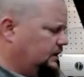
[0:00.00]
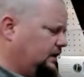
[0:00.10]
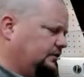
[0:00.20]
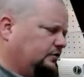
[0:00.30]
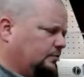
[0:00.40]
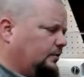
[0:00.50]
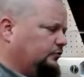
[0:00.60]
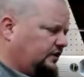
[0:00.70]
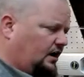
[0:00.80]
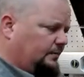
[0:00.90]
And they're the
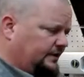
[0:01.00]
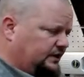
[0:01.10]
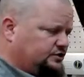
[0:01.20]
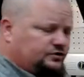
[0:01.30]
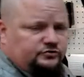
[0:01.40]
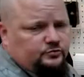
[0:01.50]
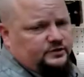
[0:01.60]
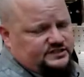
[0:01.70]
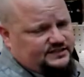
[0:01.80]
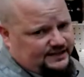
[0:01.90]
most common issues we
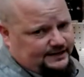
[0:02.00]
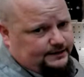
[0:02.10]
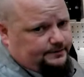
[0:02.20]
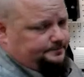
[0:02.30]
see.